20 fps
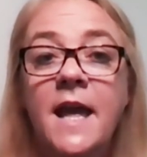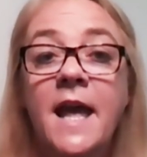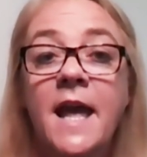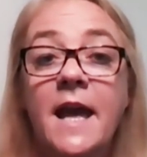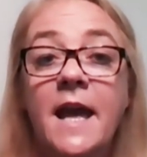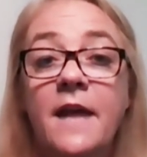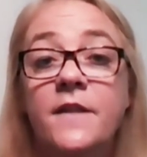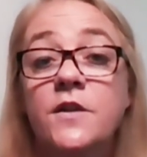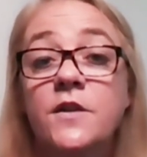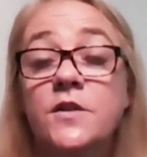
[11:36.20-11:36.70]

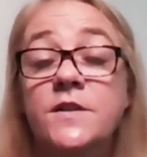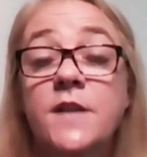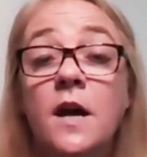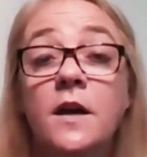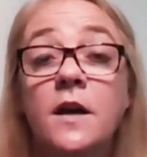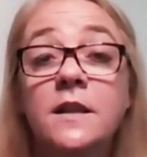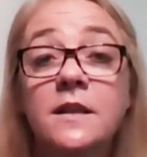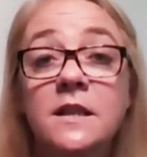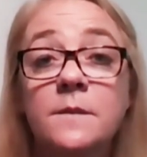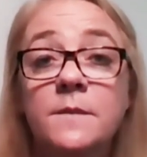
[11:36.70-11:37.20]
And there's
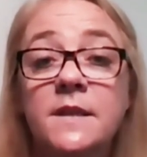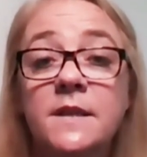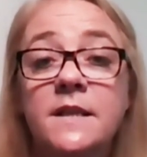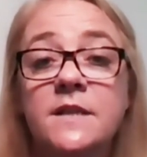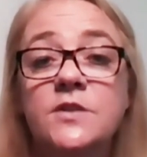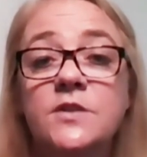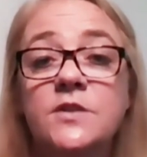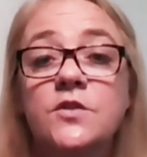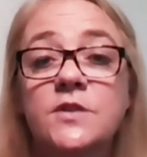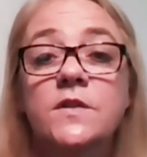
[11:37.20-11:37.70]

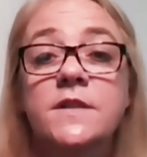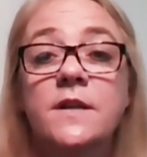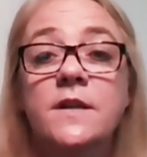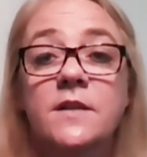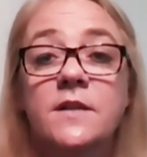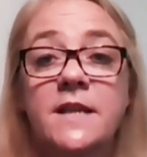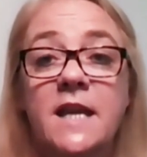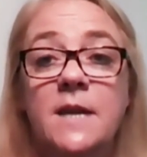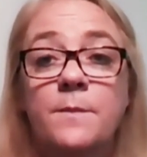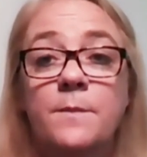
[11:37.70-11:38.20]
unlimited drill
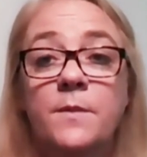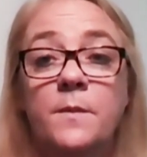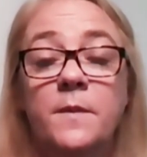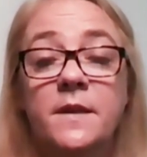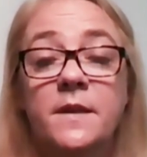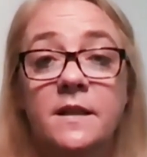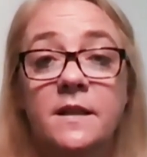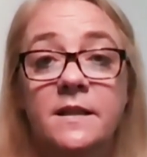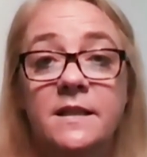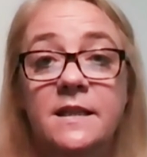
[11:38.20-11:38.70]
down
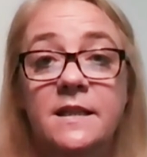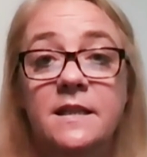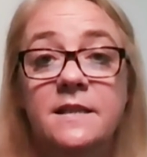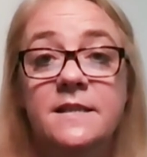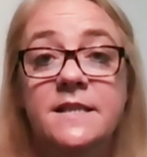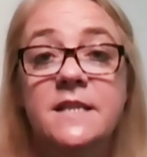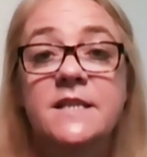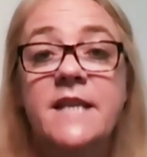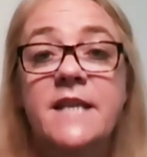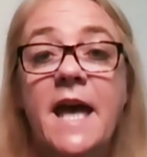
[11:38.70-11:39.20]
capability
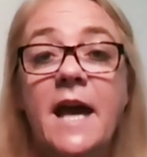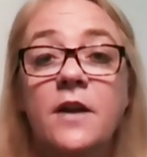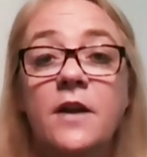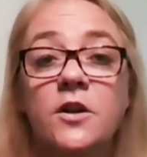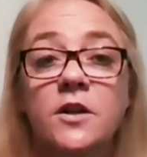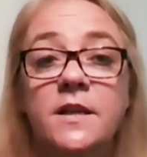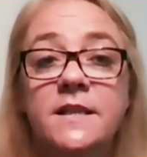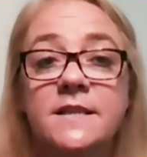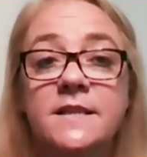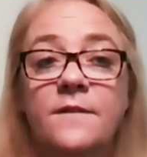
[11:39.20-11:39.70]
since
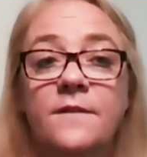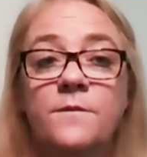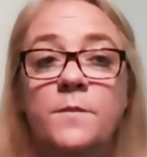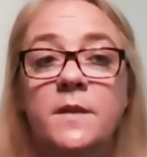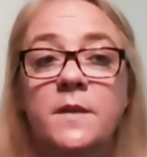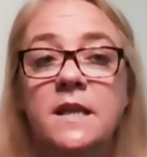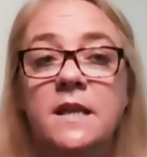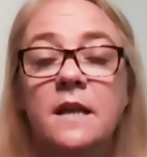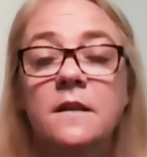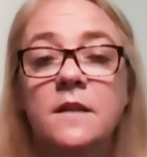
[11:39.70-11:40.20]
aggregates have
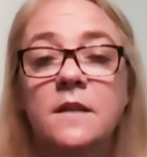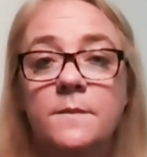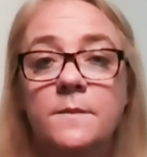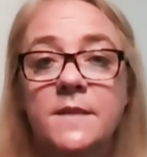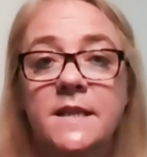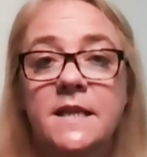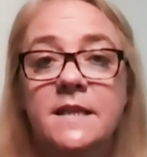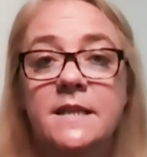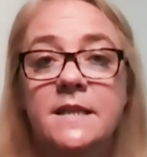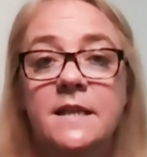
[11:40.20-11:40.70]
been
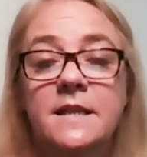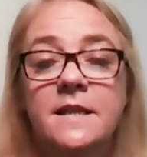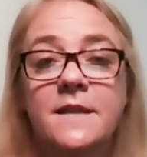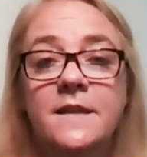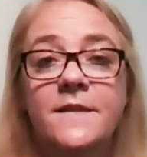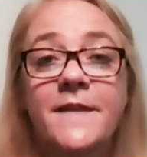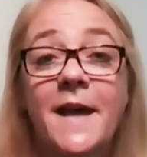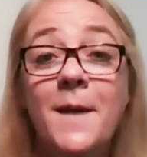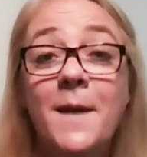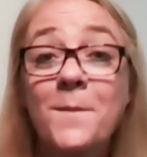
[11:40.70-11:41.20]
eliminated.
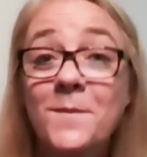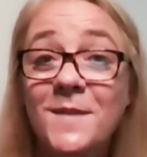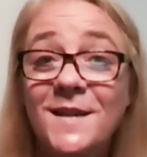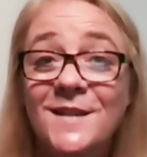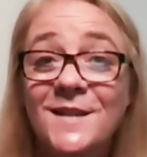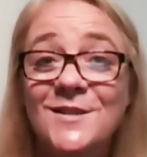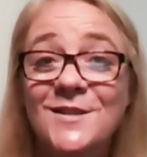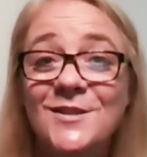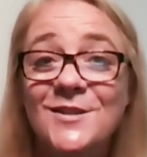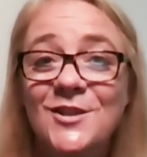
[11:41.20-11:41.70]
That
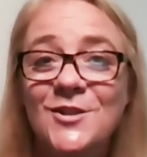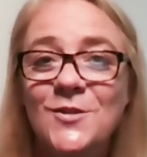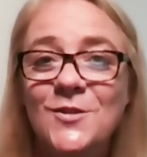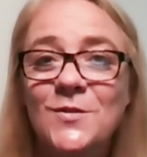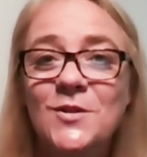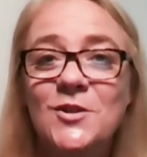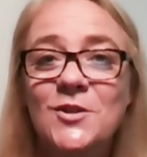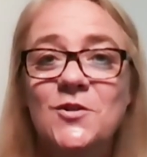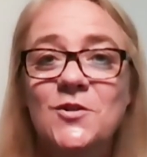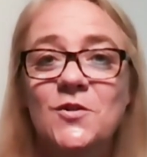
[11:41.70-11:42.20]
means that you
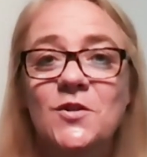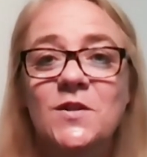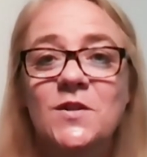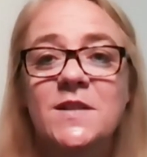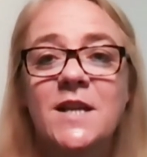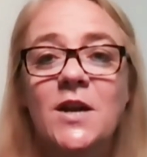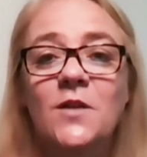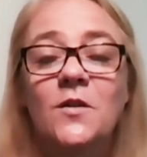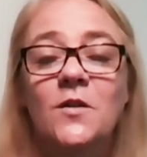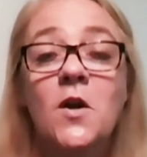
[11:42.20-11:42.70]
can drill
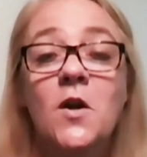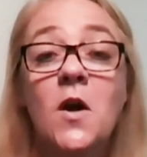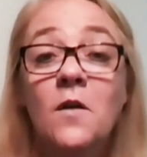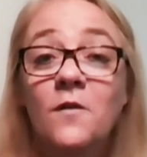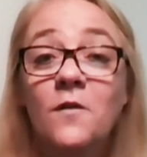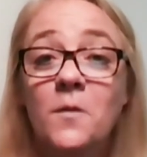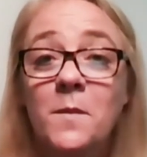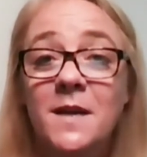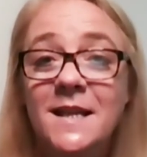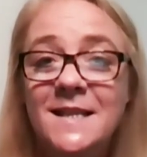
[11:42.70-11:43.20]
down
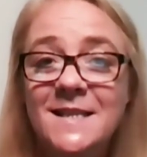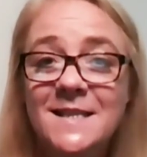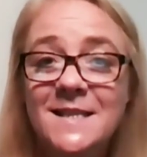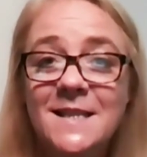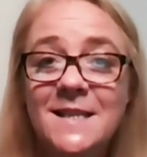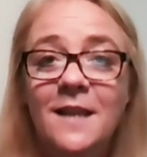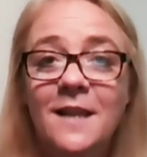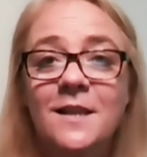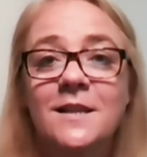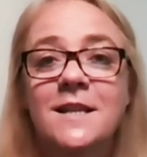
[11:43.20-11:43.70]
from a
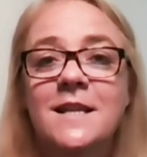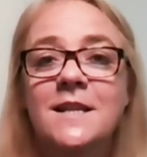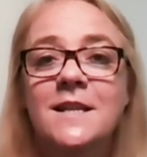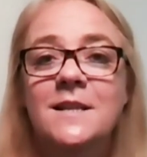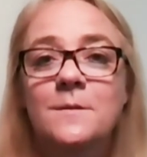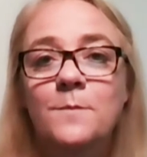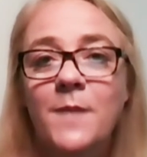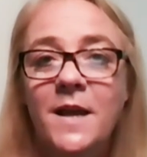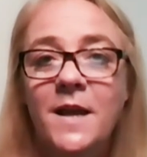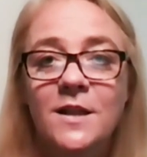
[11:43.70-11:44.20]

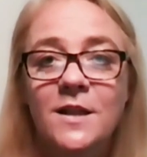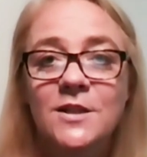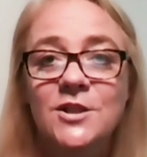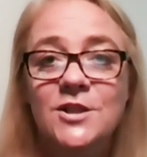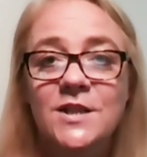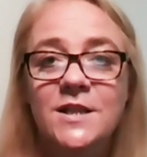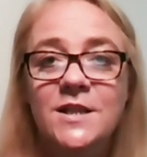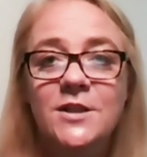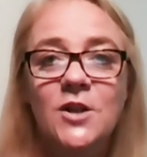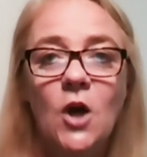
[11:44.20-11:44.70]
consolidated balance
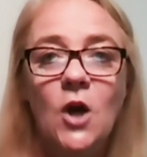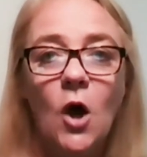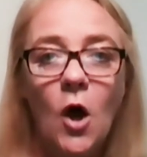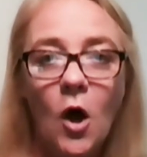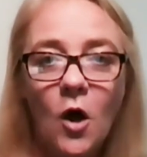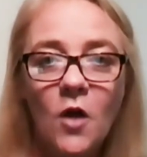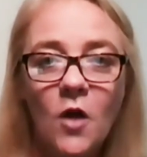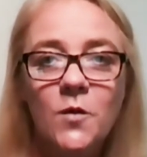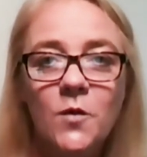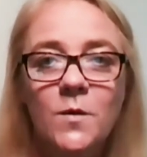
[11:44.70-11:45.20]
sheet
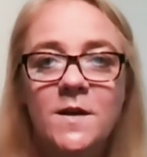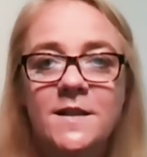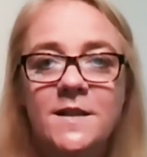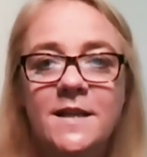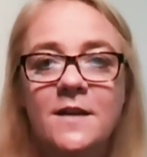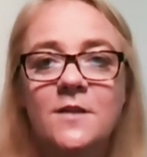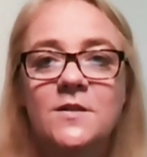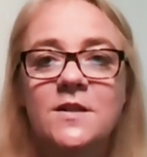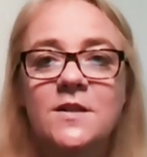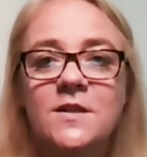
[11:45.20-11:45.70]
all the way
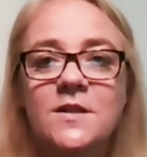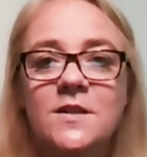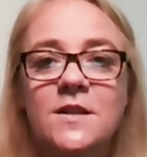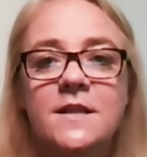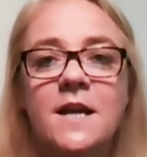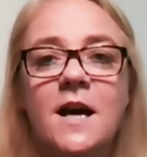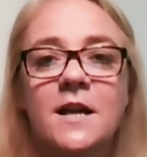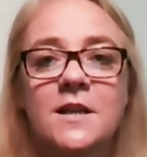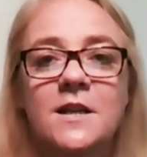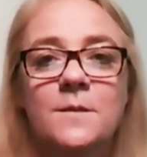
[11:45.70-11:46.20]
down to the
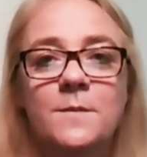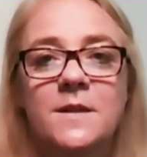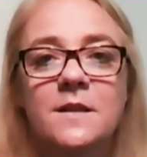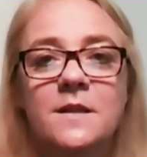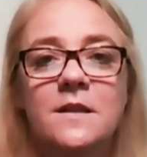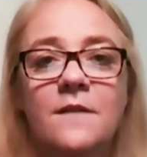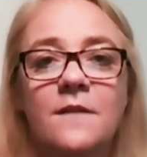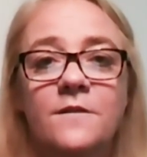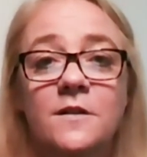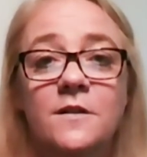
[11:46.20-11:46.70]
document
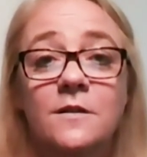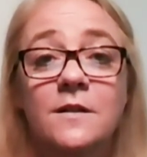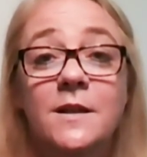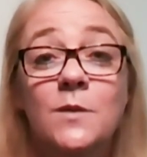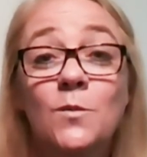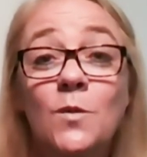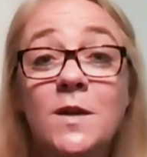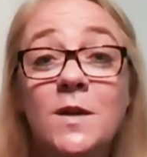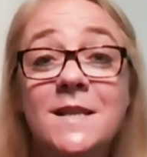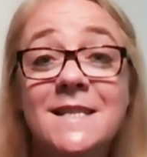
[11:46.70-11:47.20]
level
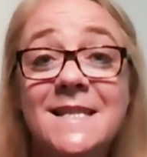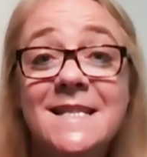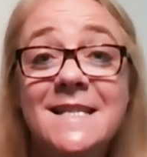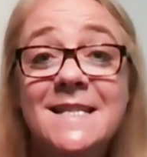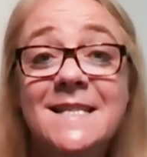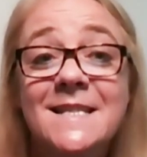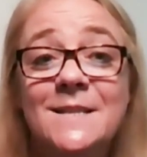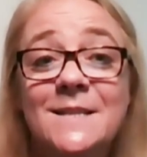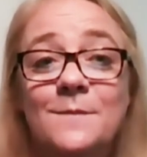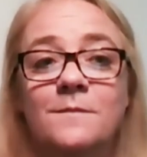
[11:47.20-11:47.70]
in one
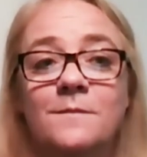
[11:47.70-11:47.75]
system.